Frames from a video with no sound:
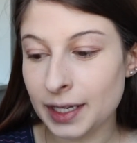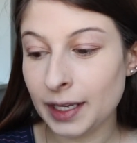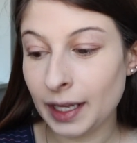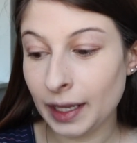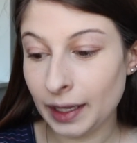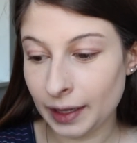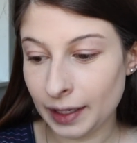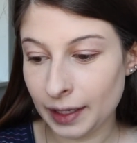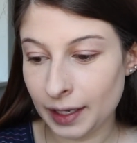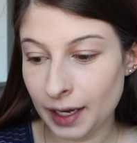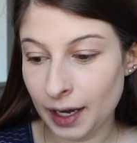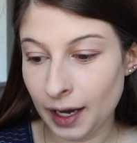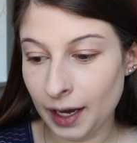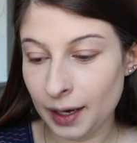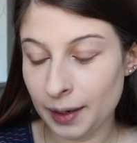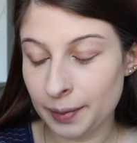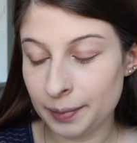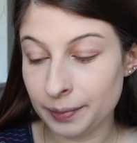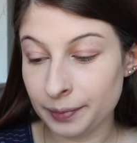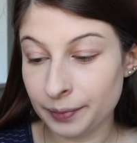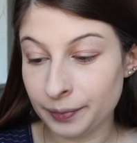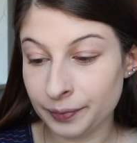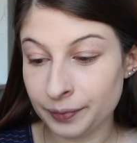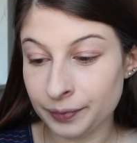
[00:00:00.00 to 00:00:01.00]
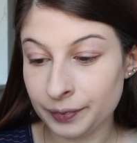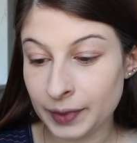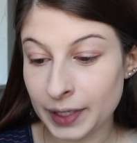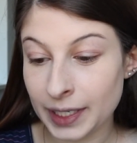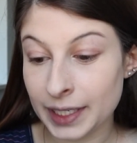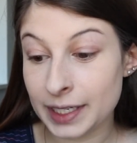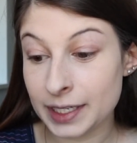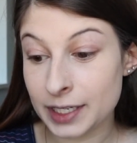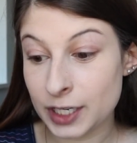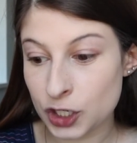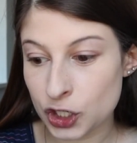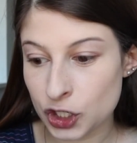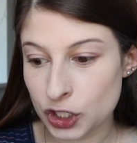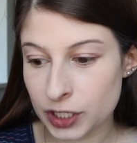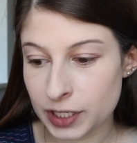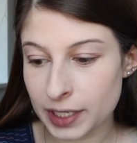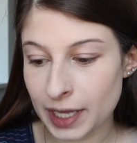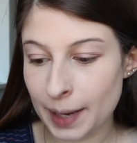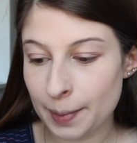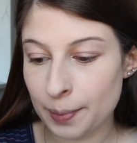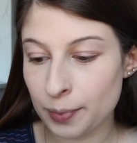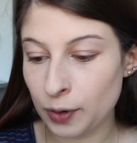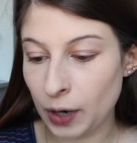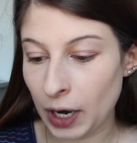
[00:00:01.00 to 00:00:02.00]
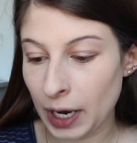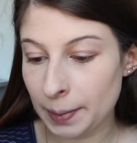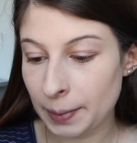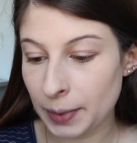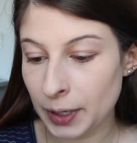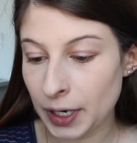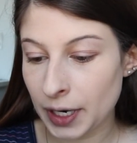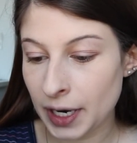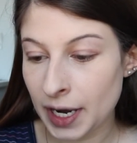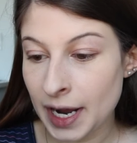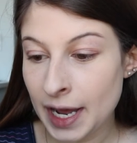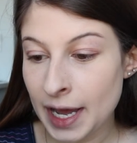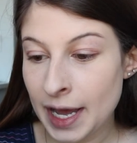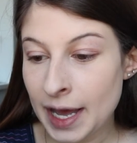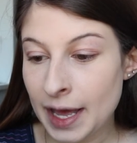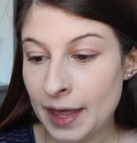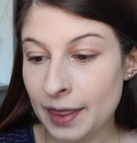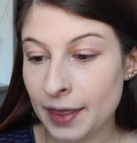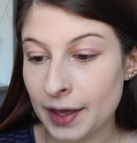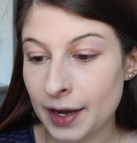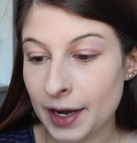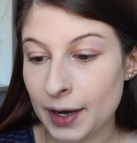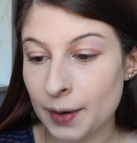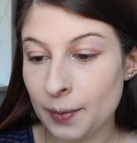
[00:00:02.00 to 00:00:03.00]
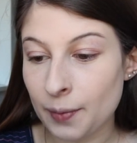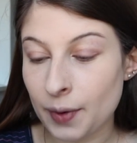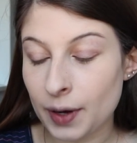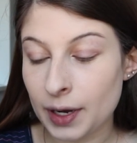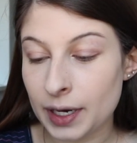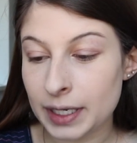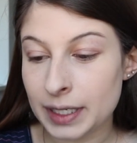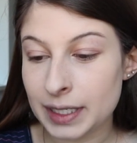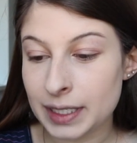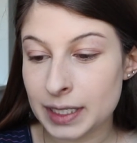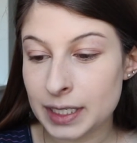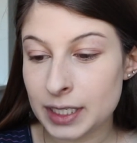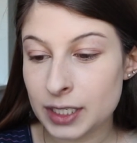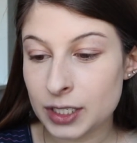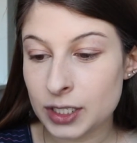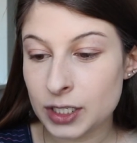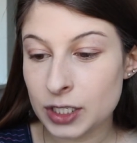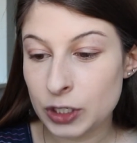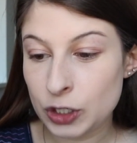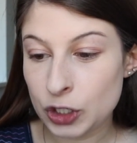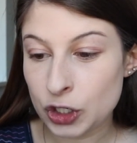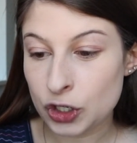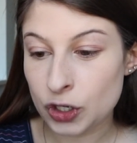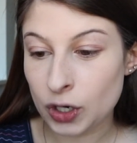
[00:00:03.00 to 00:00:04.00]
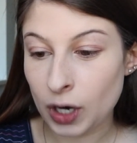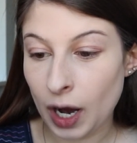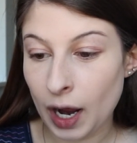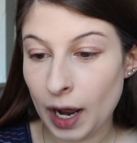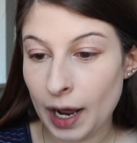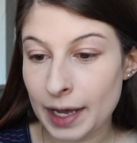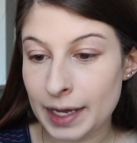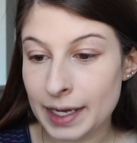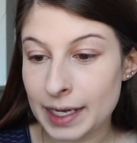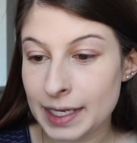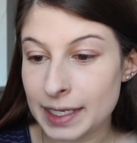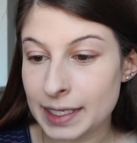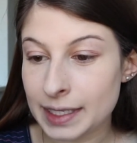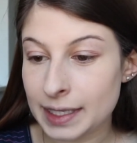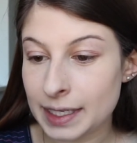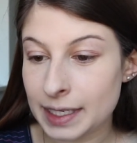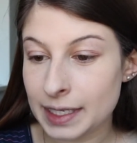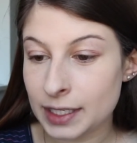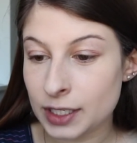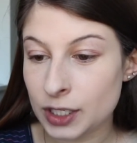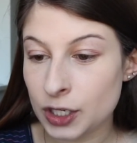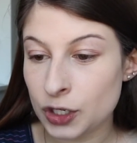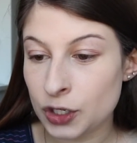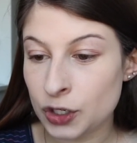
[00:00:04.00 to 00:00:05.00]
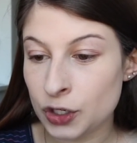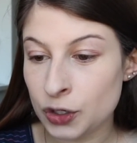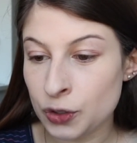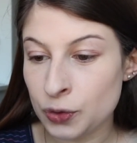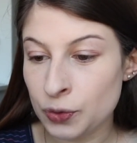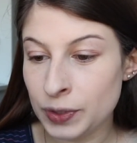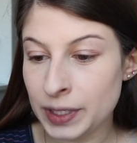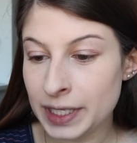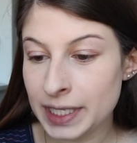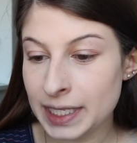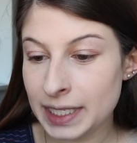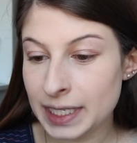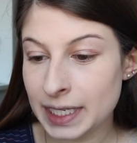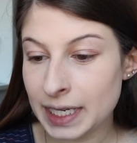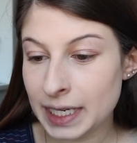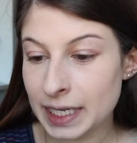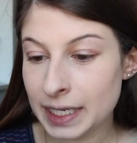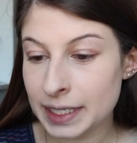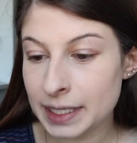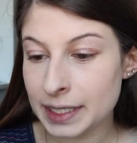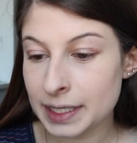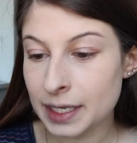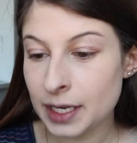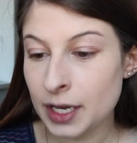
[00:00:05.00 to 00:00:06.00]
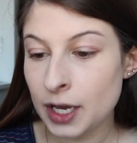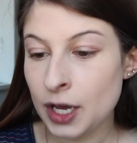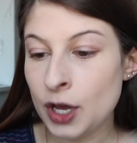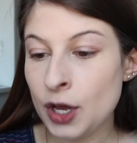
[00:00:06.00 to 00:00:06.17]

in addition to that primer that I want to try, is this Nudestix